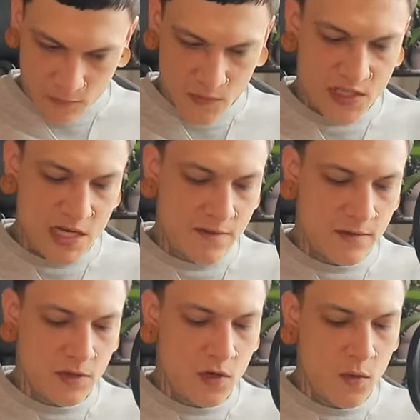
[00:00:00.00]

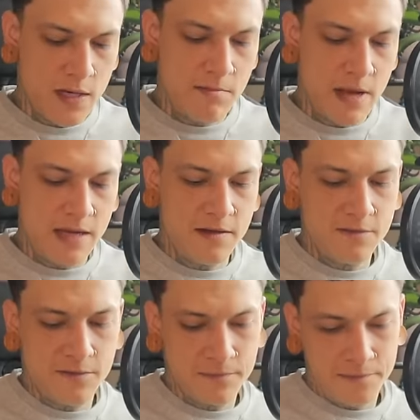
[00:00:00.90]
Sovereign Queen
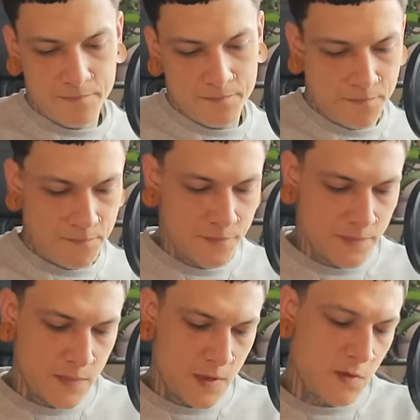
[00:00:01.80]
Maeve,
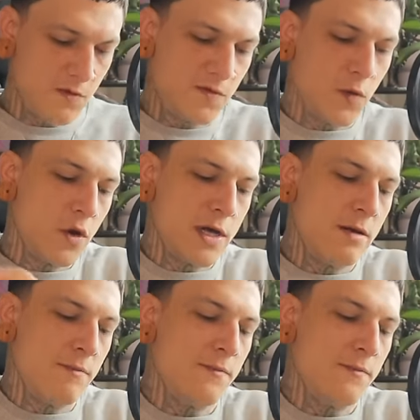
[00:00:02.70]
number 40.